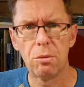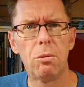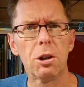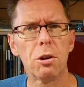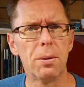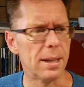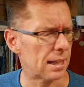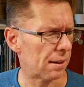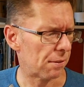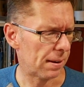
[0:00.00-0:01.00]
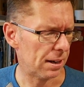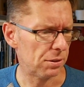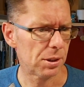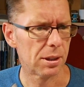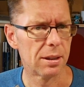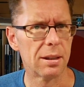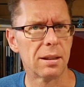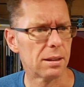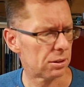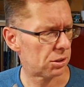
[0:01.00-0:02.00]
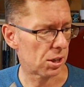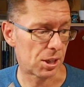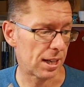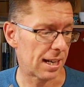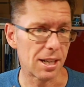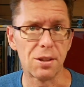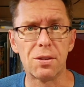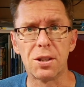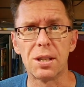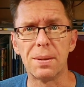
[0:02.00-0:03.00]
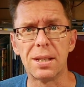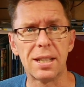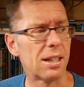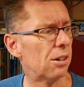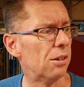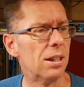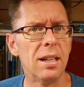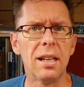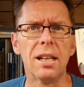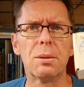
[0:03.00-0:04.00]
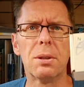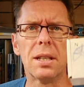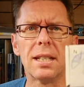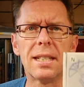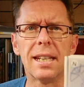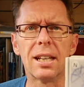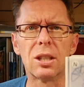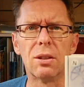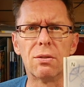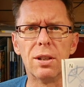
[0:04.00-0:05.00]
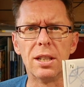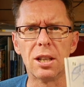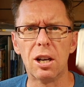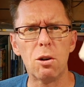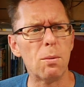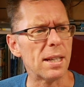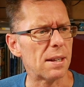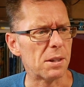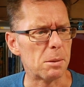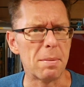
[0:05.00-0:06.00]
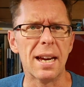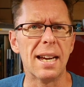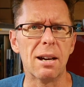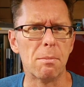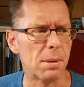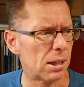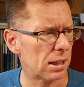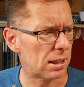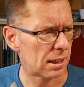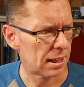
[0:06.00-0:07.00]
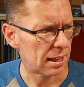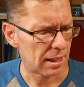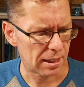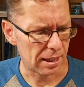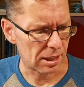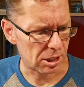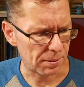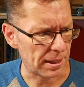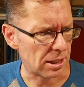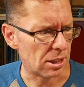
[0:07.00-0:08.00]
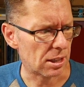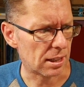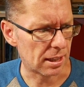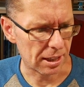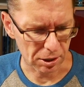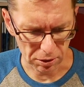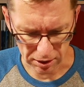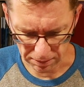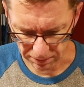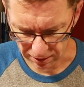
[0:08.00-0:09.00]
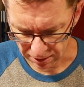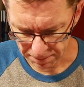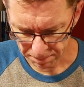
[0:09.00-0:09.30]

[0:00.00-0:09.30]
What I always have around, just in case I've got something to stick it on, is one of these TX03s. I always have a spare now, because they're so easy just to stick onto something.